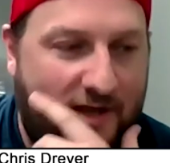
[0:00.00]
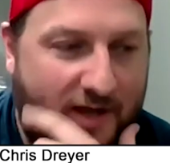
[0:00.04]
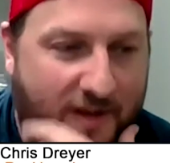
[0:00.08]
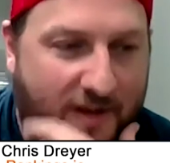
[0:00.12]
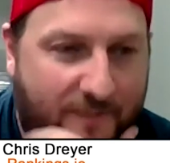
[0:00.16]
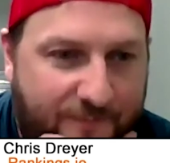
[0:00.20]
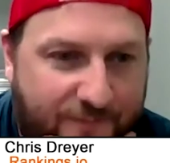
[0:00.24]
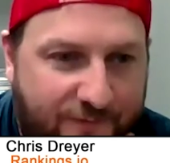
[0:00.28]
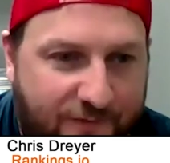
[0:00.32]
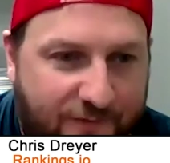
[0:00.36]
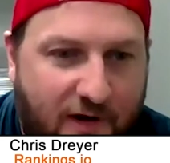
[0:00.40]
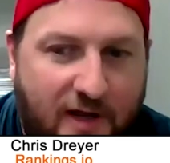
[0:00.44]

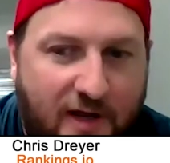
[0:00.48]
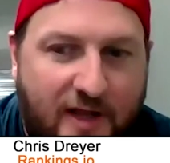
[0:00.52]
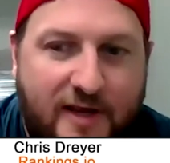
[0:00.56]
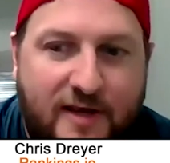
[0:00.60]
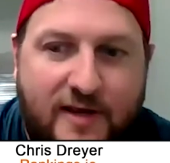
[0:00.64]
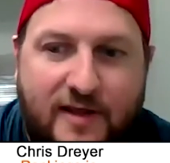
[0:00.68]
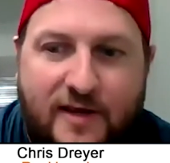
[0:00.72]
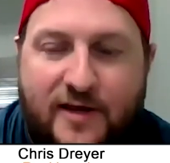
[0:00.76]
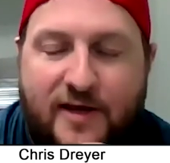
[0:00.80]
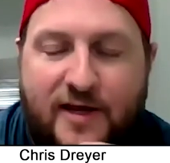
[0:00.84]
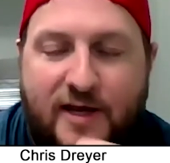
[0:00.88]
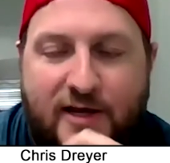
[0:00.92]
up front.
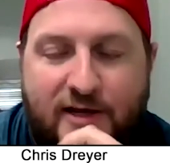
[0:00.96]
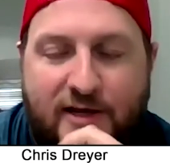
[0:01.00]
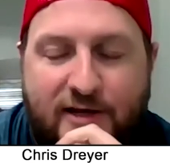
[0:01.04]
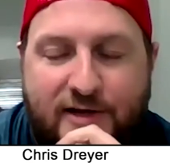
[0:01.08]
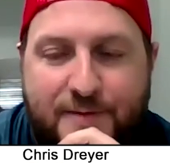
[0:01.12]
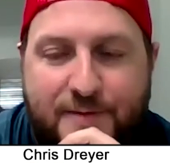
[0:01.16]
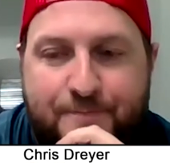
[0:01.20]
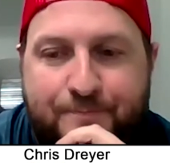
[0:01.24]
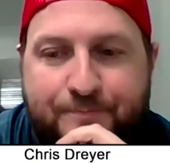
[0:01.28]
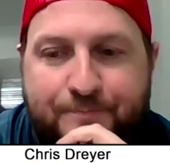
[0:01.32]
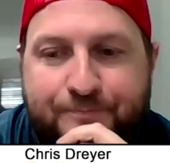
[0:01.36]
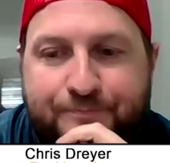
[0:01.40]

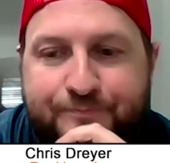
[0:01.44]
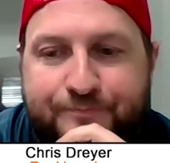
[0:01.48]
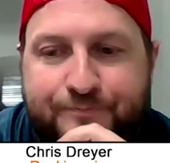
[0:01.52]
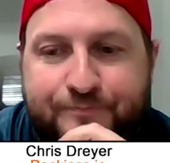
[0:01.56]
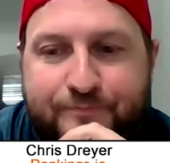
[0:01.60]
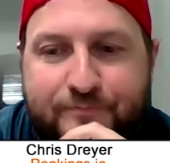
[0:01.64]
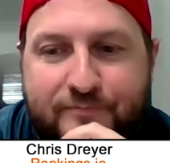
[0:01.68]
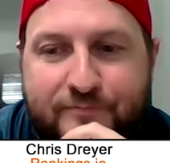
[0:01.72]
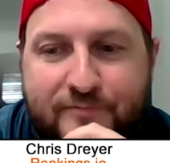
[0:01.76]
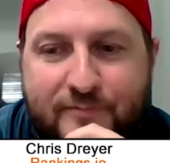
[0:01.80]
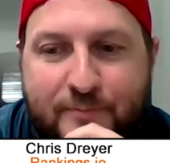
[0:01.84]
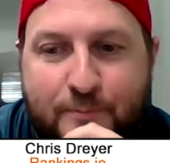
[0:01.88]
Um,
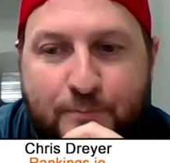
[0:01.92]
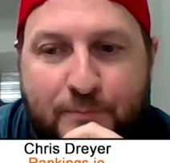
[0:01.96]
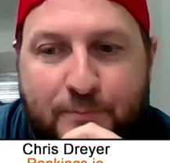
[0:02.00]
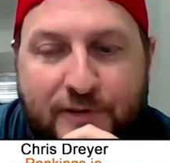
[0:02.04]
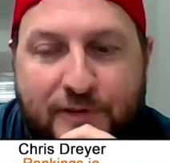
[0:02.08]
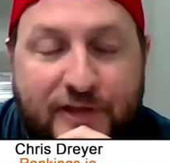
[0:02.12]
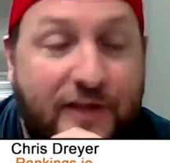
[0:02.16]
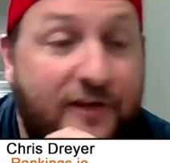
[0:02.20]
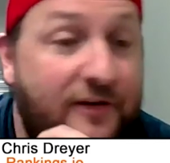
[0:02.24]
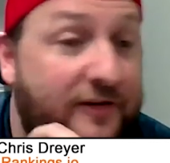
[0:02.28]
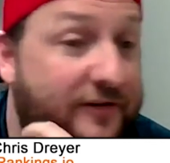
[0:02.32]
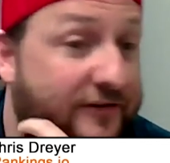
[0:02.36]

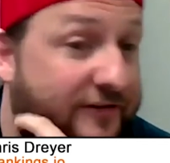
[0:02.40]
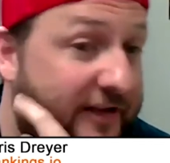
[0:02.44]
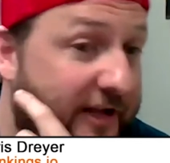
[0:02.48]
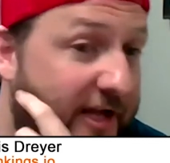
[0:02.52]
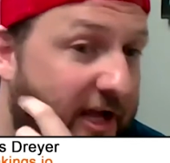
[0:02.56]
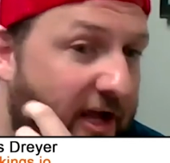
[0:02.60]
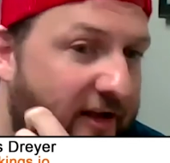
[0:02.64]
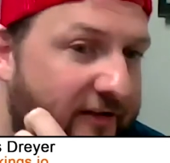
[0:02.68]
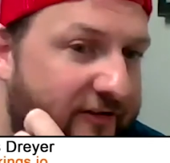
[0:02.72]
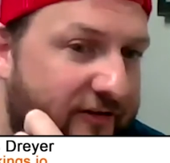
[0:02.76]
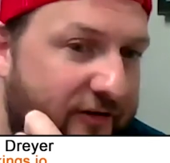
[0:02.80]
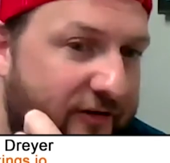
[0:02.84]
but then there's the
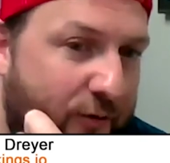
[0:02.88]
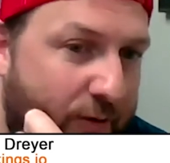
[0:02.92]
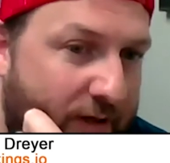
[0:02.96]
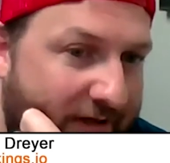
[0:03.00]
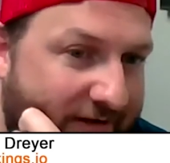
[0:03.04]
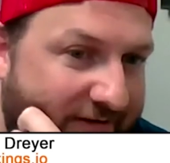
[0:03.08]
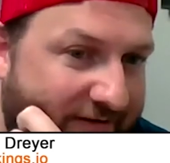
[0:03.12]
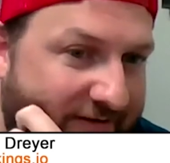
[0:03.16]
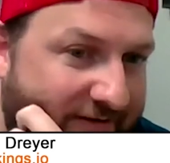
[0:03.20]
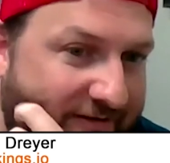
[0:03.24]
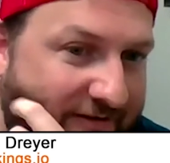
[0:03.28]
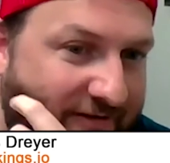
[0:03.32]

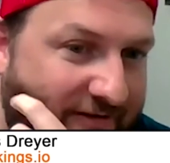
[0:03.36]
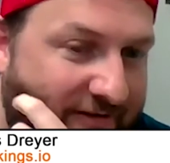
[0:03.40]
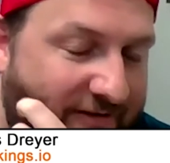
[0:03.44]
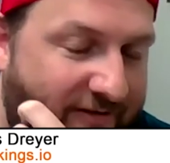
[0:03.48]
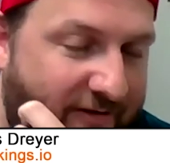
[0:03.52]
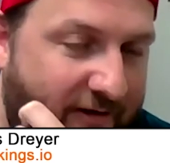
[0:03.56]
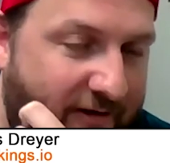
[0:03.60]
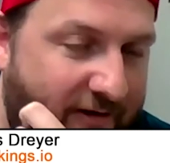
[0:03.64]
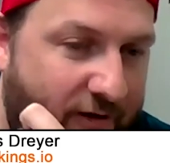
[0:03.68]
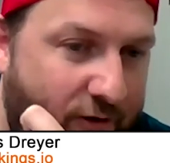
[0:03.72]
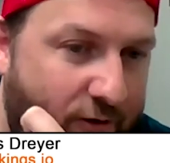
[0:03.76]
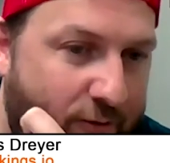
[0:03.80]
consequence.
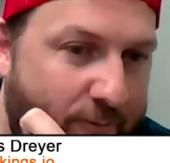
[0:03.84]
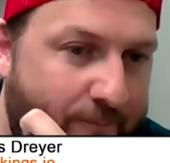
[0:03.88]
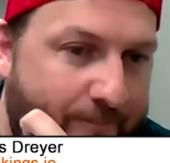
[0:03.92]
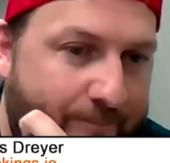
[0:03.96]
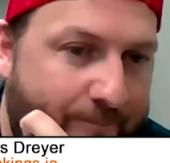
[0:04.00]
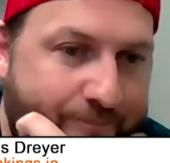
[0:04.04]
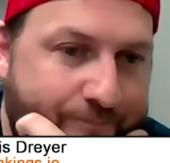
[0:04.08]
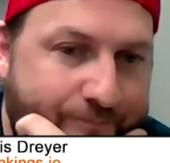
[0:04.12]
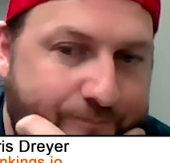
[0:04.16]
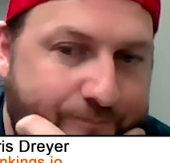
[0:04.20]
So